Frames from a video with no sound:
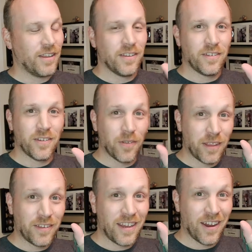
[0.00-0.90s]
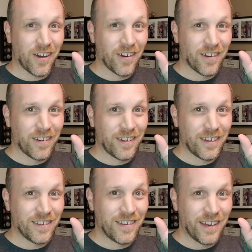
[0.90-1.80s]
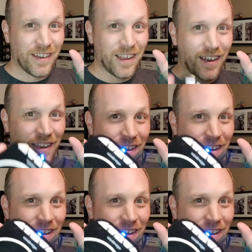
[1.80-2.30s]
So this here is Nien Nunb.